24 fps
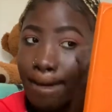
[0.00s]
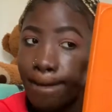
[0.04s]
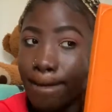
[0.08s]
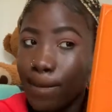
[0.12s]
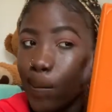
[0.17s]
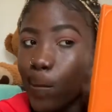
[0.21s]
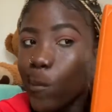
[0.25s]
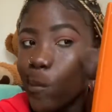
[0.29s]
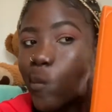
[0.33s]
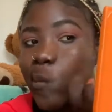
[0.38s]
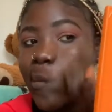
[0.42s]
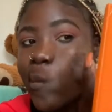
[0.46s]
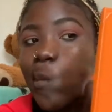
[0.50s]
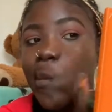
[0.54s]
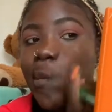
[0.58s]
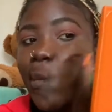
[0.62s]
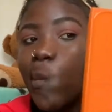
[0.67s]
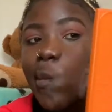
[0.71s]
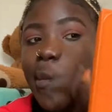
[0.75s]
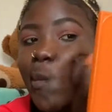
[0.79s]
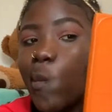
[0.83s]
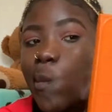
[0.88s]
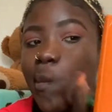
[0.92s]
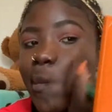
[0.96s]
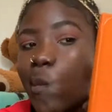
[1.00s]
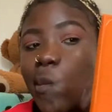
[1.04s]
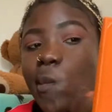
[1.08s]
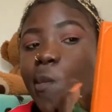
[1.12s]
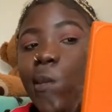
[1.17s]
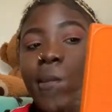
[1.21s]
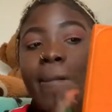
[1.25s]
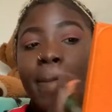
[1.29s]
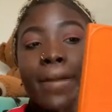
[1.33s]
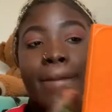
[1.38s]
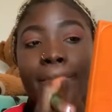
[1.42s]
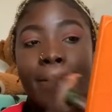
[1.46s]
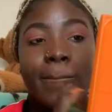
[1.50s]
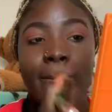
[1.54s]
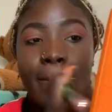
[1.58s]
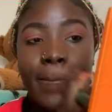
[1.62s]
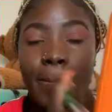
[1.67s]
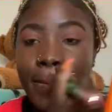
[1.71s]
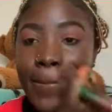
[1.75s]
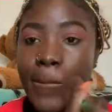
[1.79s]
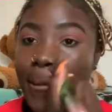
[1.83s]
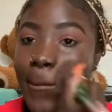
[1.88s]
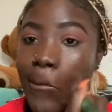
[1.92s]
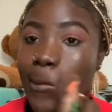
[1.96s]
foundation on my
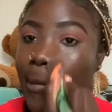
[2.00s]
face.